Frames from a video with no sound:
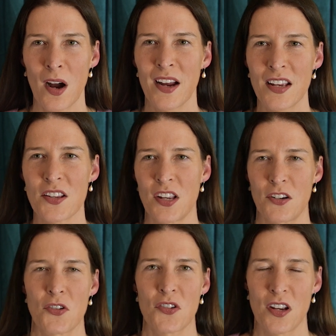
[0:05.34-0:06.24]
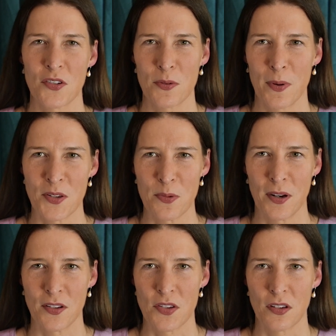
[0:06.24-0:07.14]
Why is exercise the best
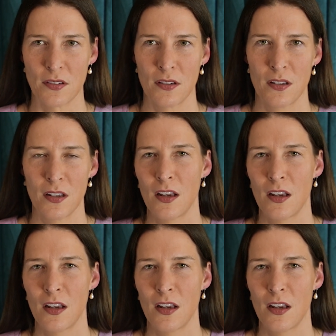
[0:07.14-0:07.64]
medicine?